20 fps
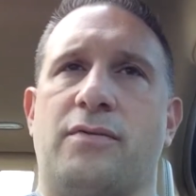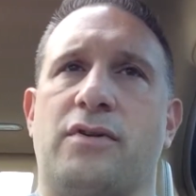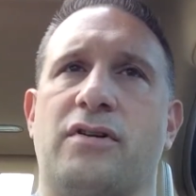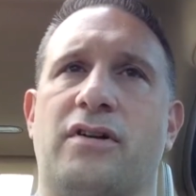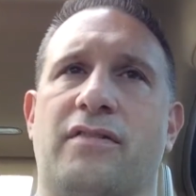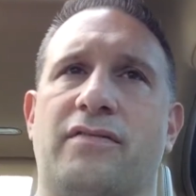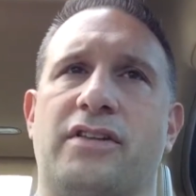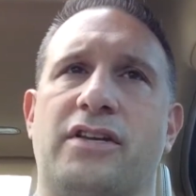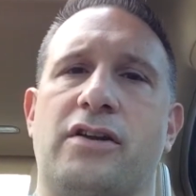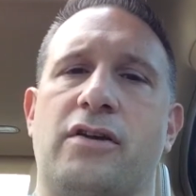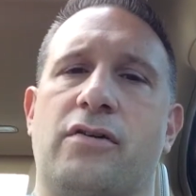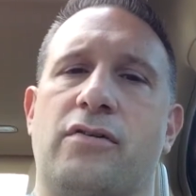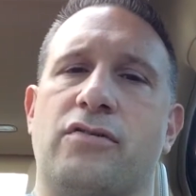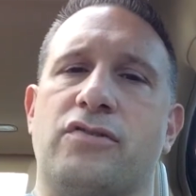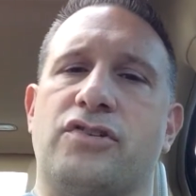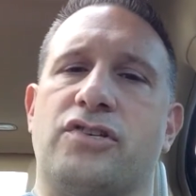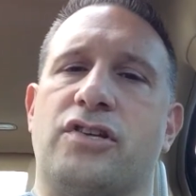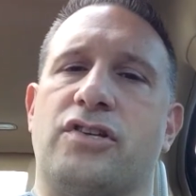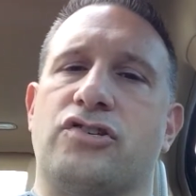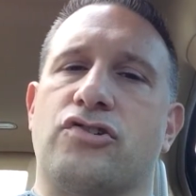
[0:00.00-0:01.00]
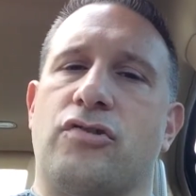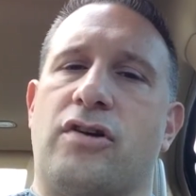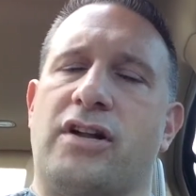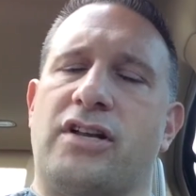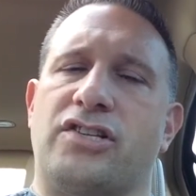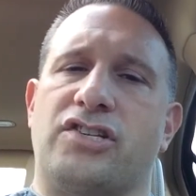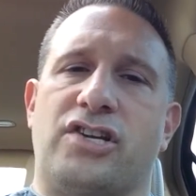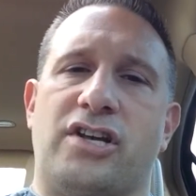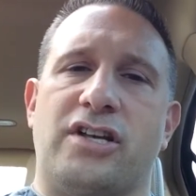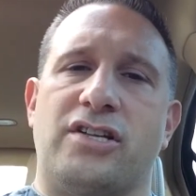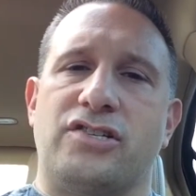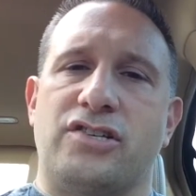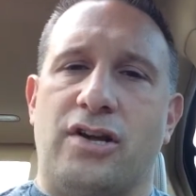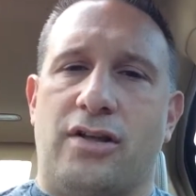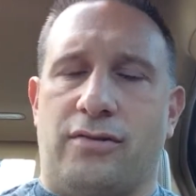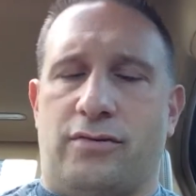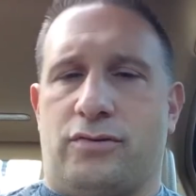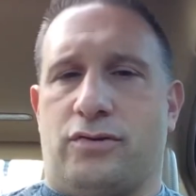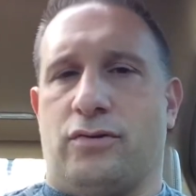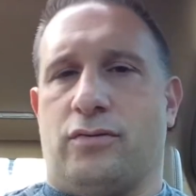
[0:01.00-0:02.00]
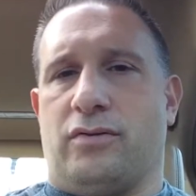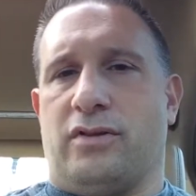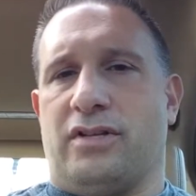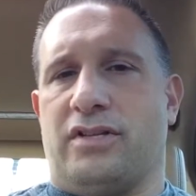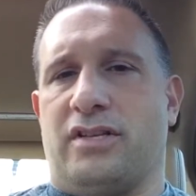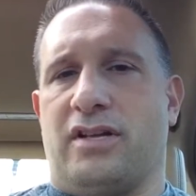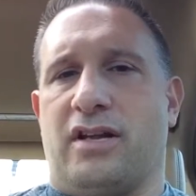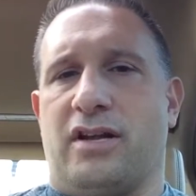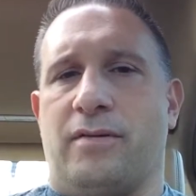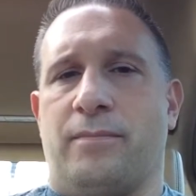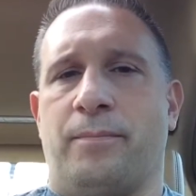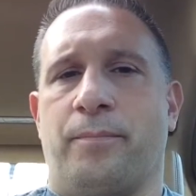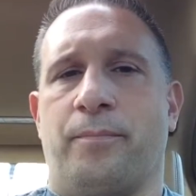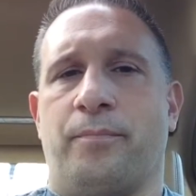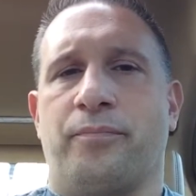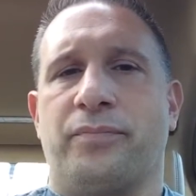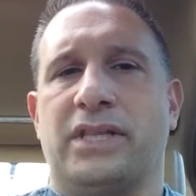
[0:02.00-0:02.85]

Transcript: You don't have the urge to try to change others all the time.